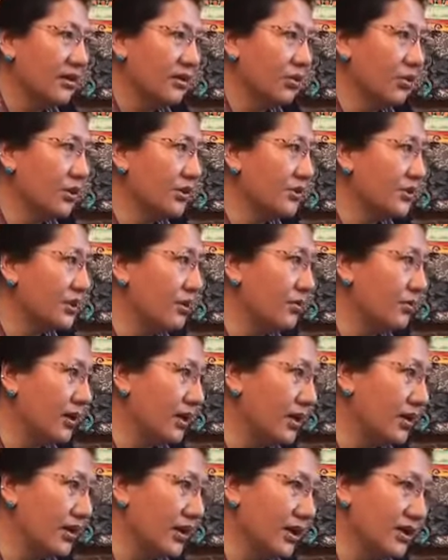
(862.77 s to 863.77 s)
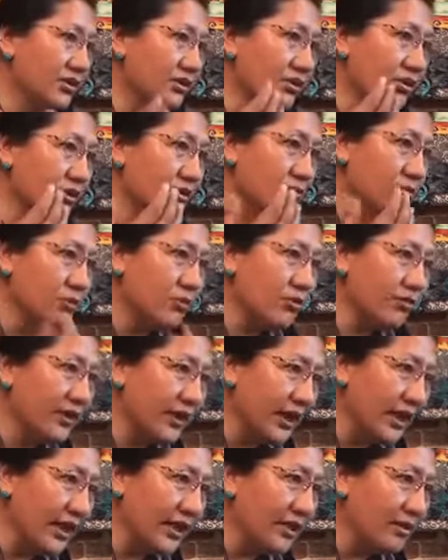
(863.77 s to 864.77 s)
Once the body is not
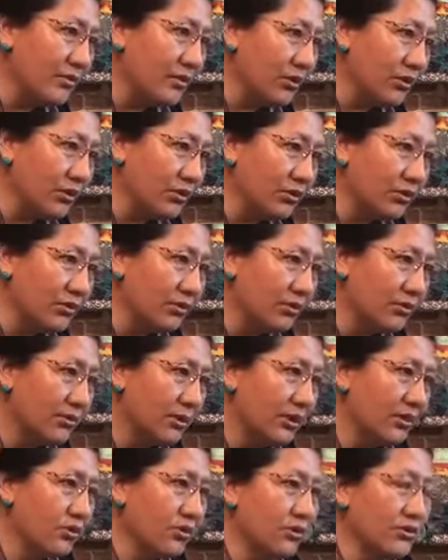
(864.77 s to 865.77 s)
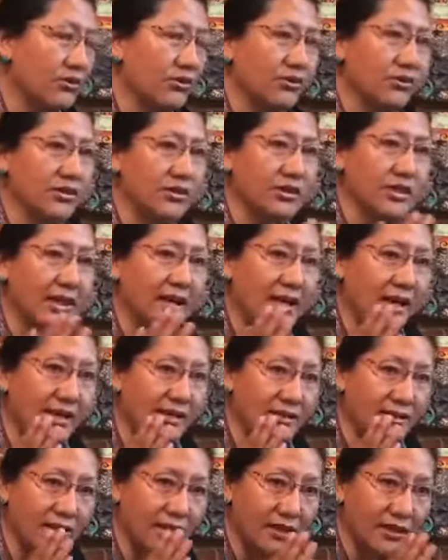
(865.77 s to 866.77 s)
moving anymore, but the consciousness
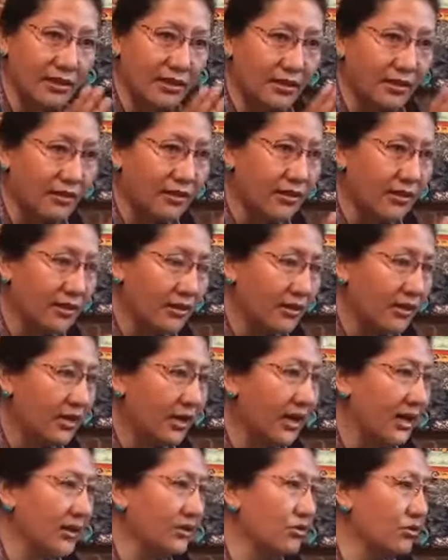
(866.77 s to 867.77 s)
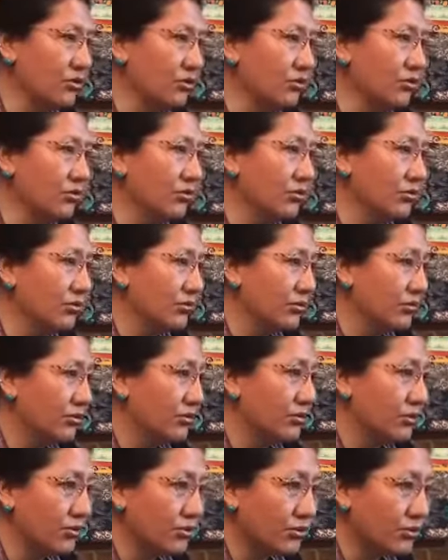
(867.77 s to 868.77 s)
has a action
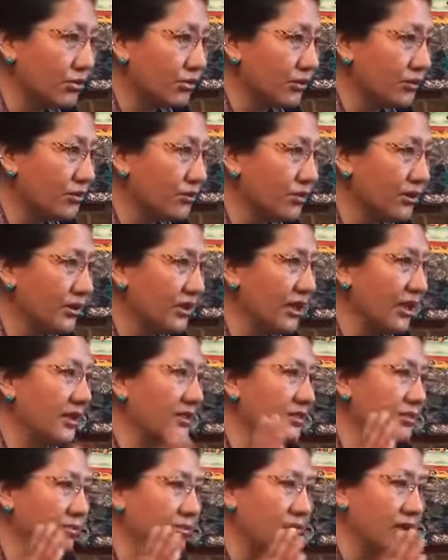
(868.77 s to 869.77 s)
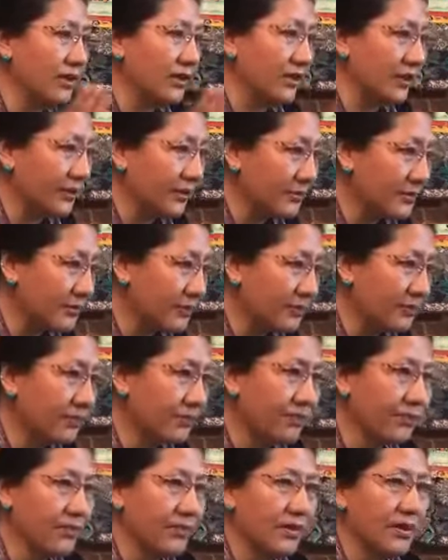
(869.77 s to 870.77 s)
to search the next body.
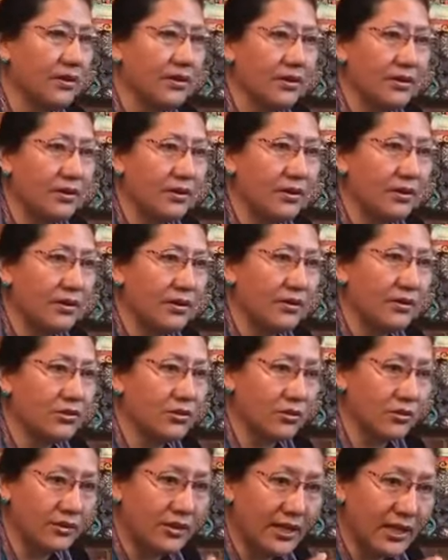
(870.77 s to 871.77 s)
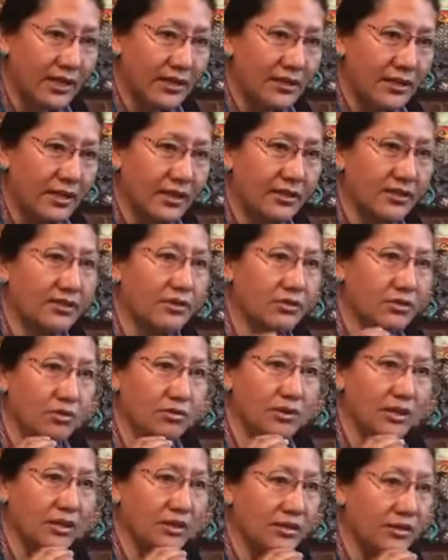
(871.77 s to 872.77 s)
So that is sort
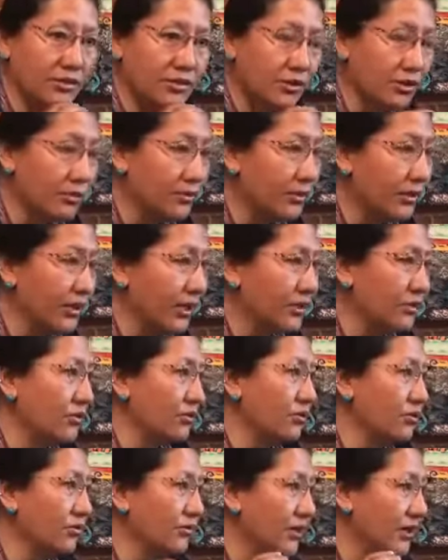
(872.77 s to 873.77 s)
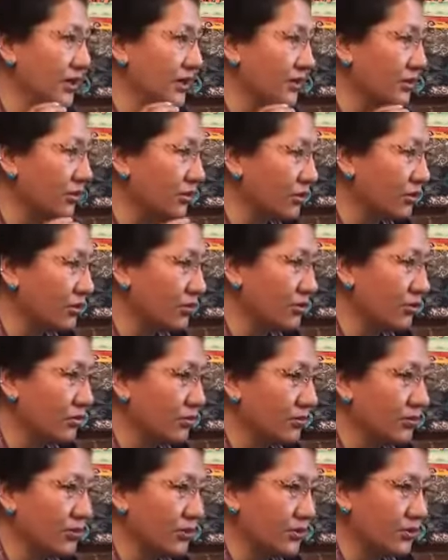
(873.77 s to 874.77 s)
of like determination, so they are not
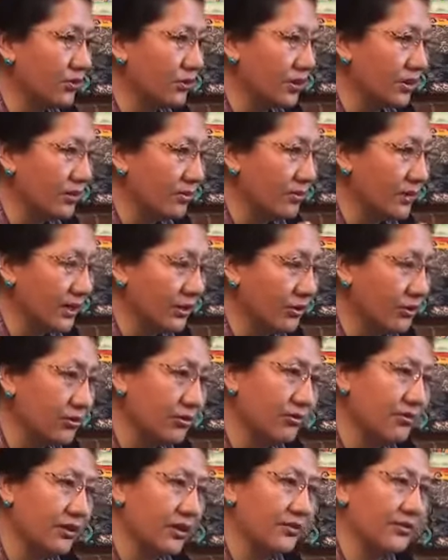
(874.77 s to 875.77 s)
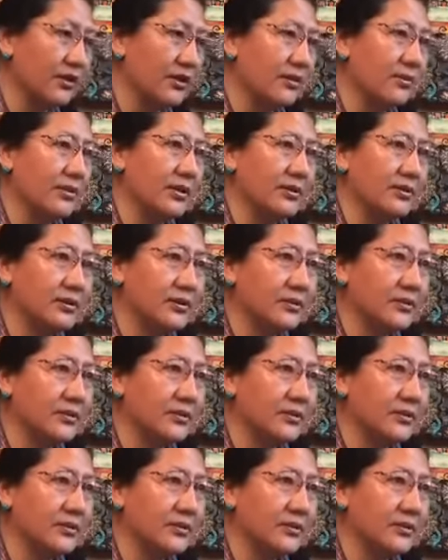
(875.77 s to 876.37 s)
composed with the material 5 elements.